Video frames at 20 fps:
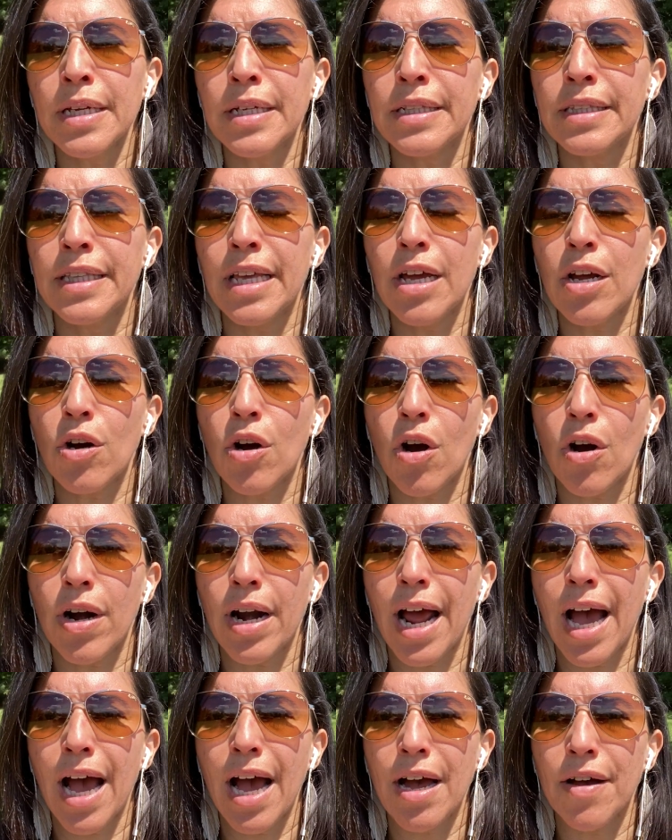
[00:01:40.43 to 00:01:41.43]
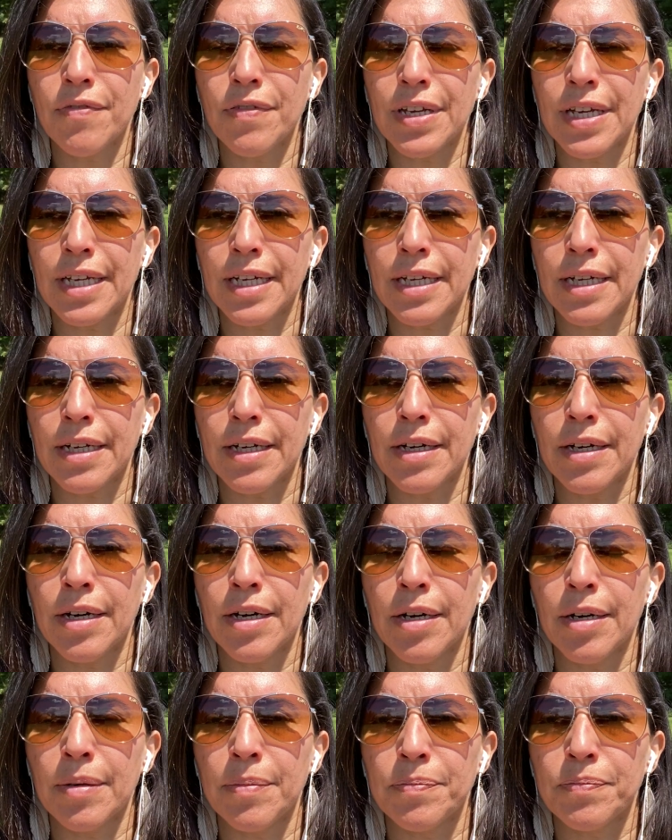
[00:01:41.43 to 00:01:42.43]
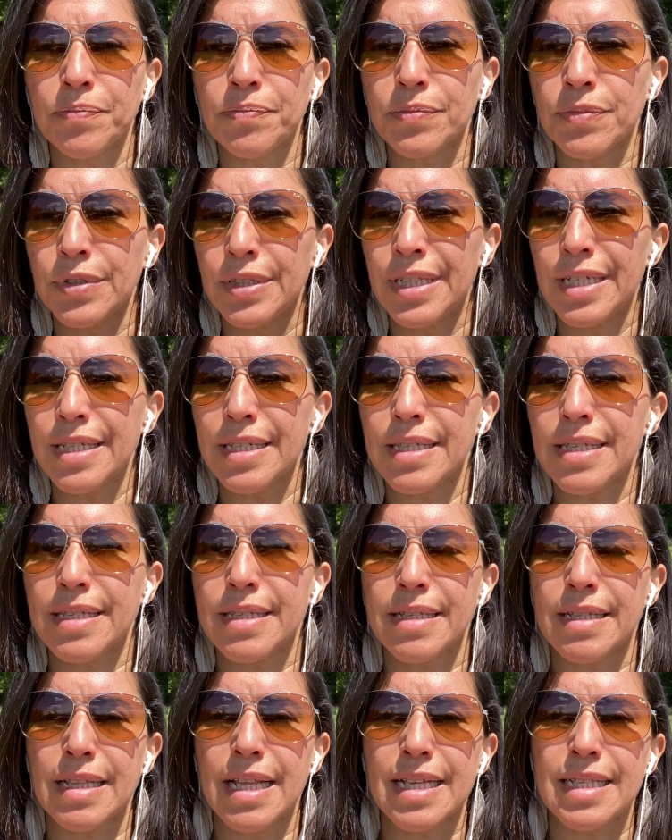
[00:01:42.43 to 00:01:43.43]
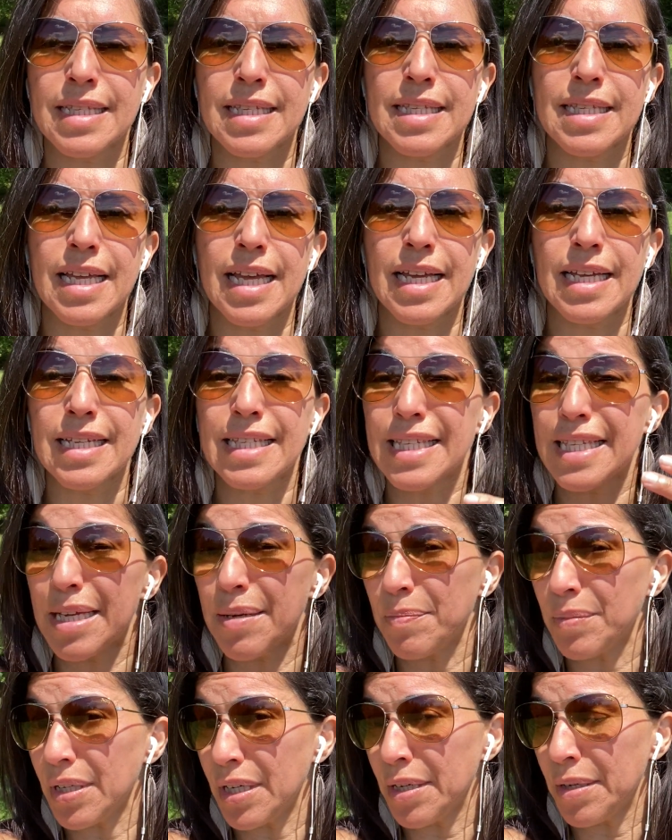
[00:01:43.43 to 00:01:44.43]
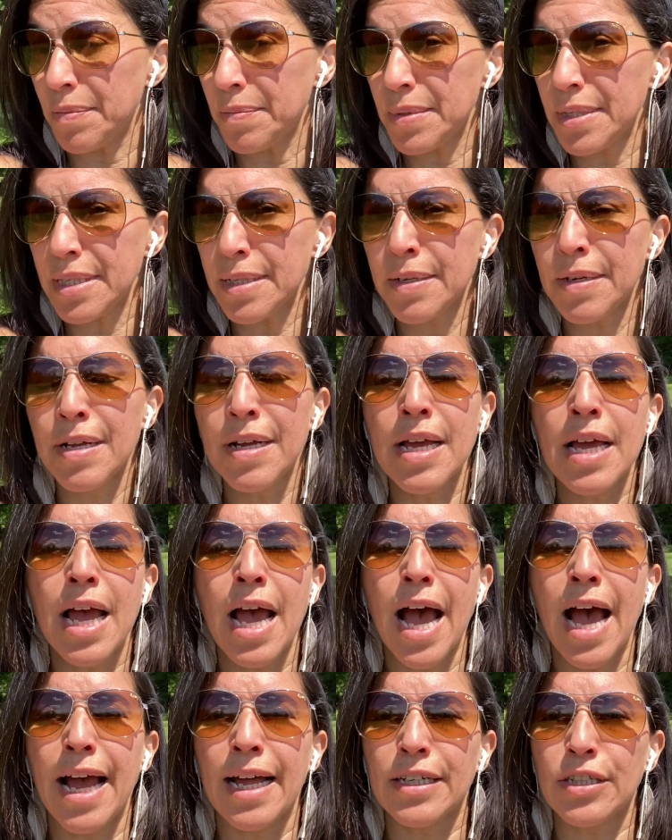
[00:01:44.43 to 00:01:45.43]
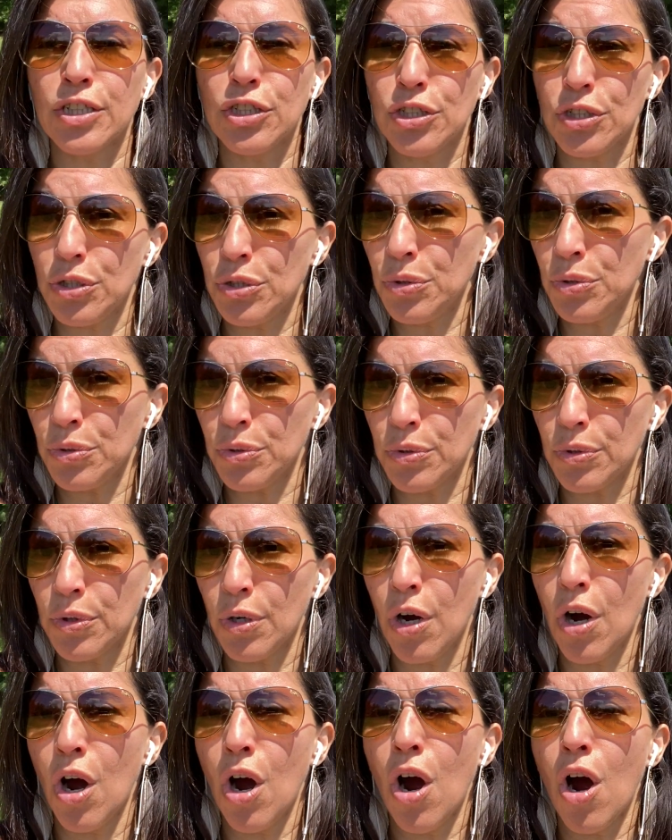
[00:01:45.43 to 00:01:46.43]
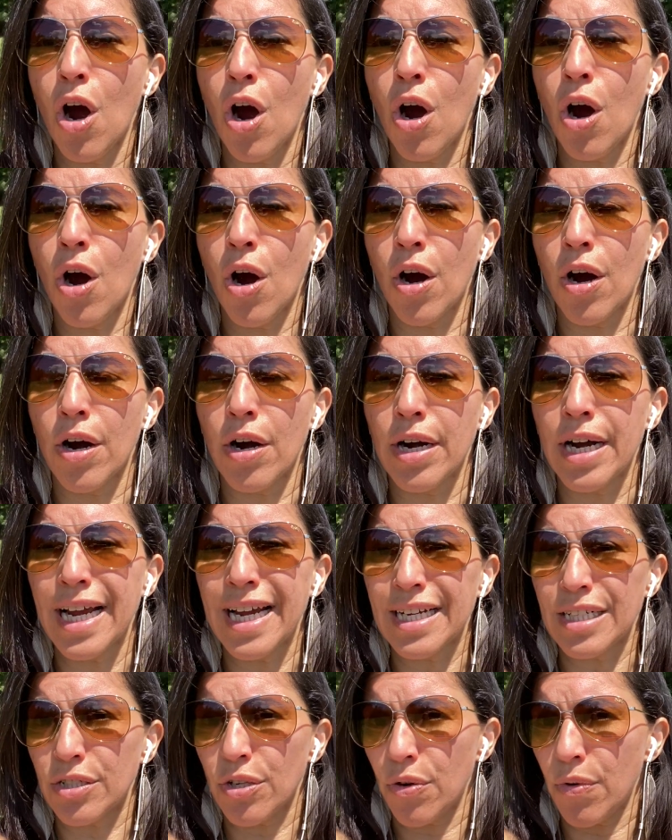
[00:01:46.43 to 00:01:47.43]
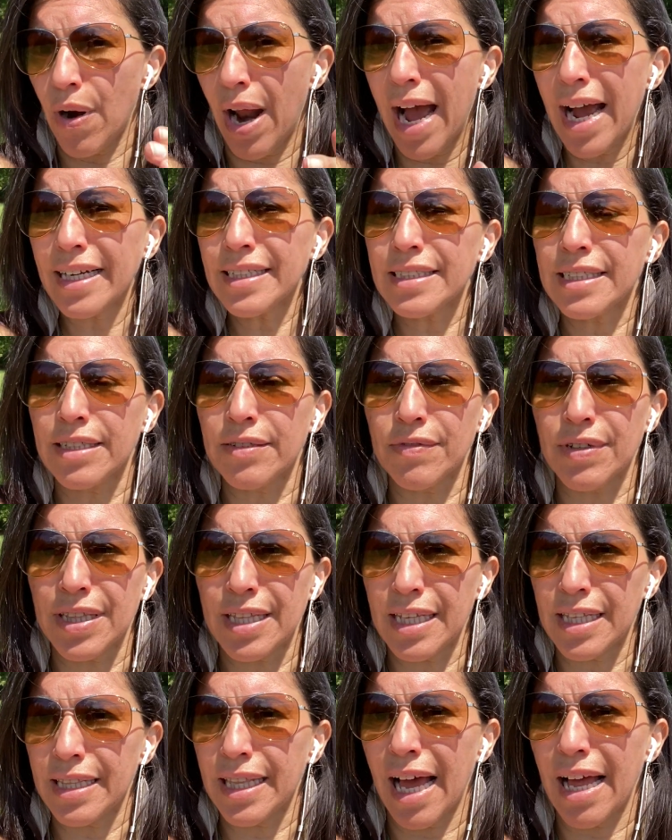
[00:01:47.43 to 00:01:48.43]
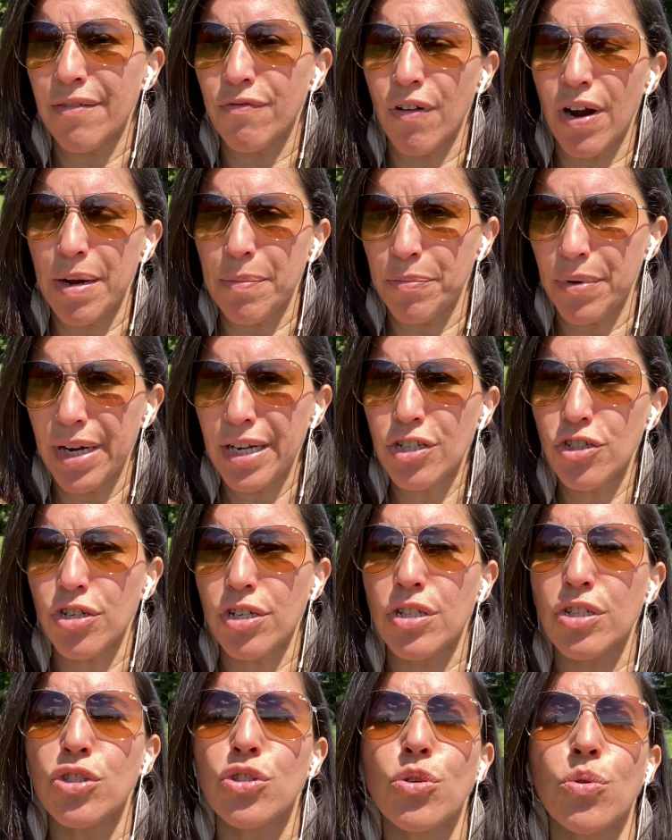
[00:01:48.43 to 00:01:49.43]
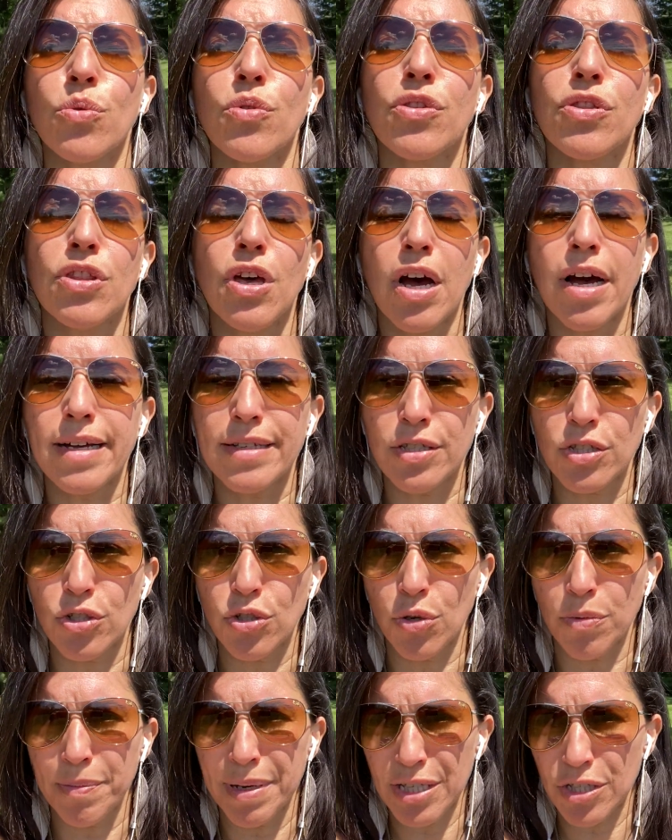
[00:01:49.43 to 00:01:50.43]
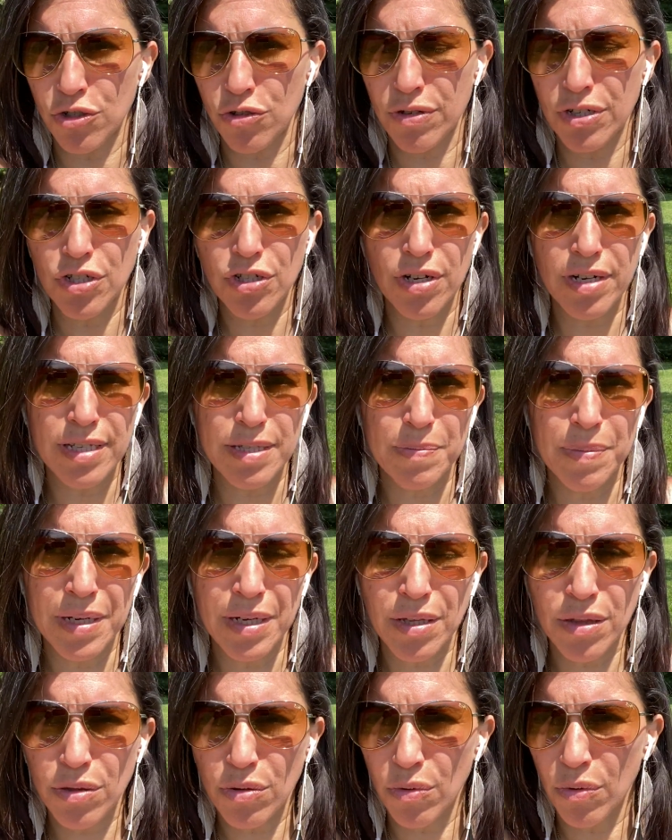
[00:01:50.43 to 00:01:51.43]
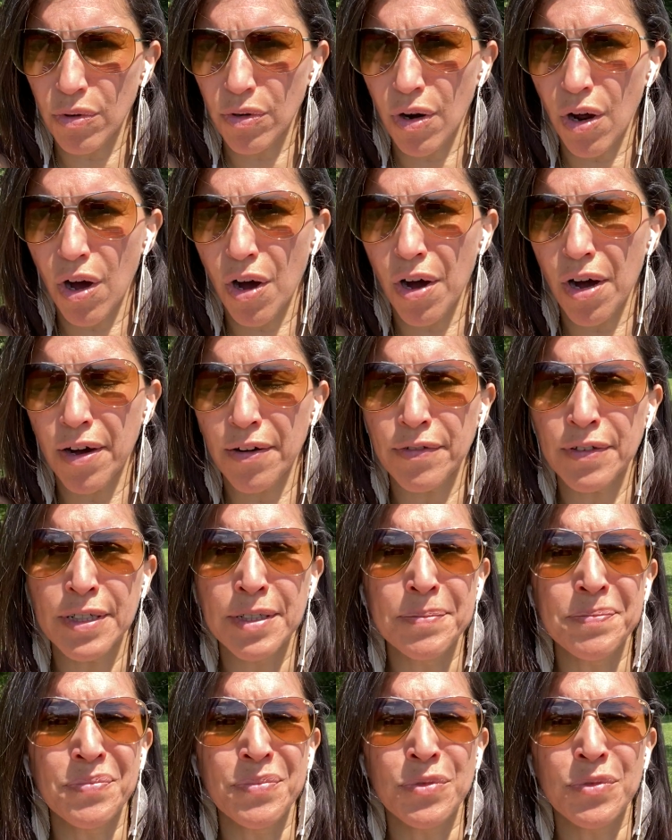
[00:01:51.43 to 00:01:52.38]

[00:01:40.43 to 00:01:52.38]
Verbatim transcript: they are having um, this, let's say, symptoms, and you are interacting with it, that vibration. So, thus, your menstruation is being thrown off